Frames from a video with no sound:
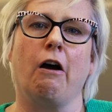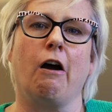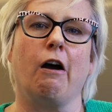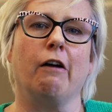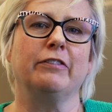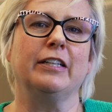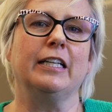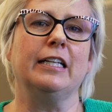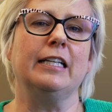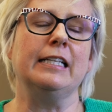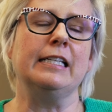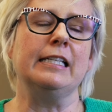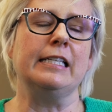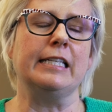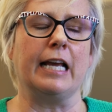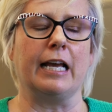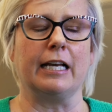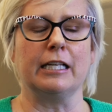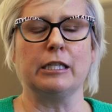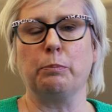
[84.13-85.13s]
Often in a
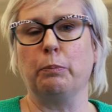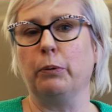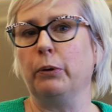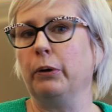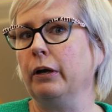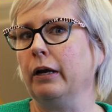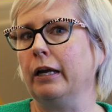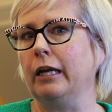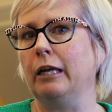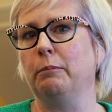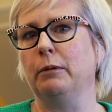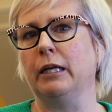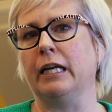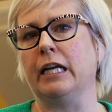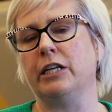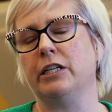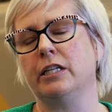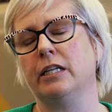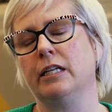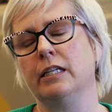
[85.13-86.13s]
textbook,
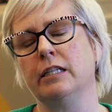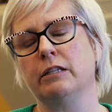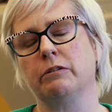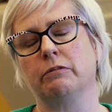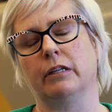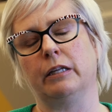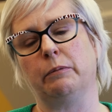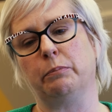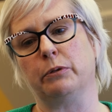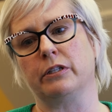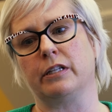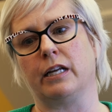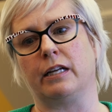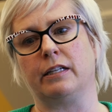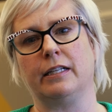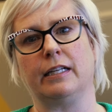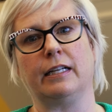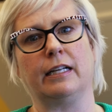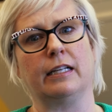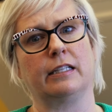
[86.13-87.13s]
communication is really
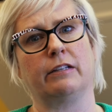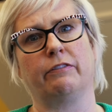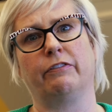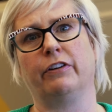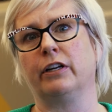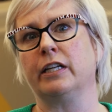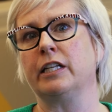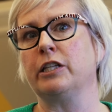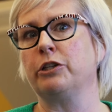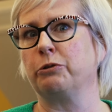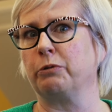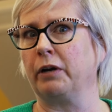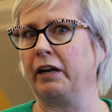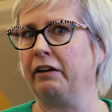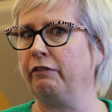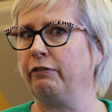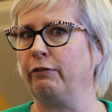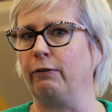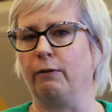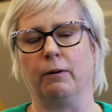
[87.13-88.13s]
presented as a very
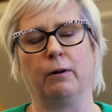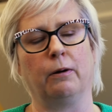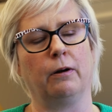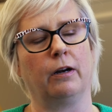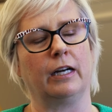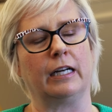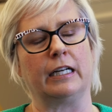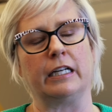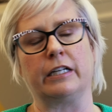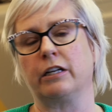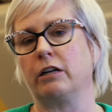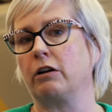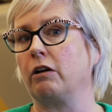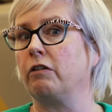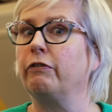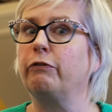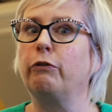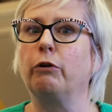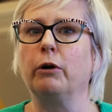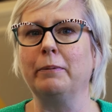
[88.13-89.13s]
straightforward,
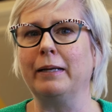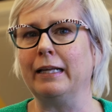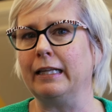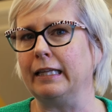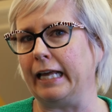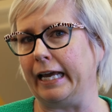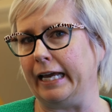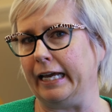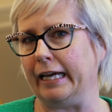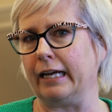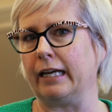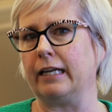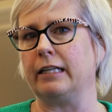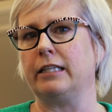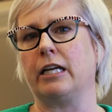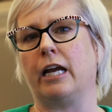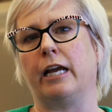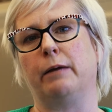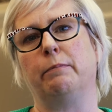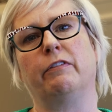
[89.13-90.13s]
formulaic
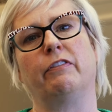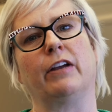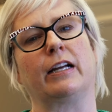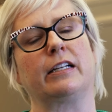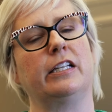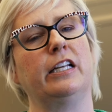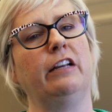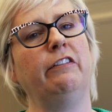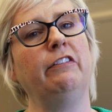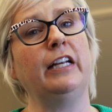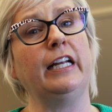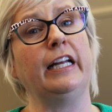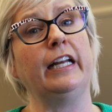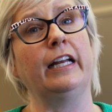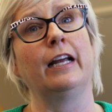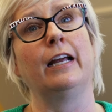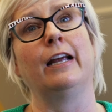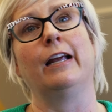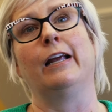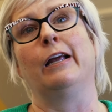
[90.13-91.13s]
type of activity.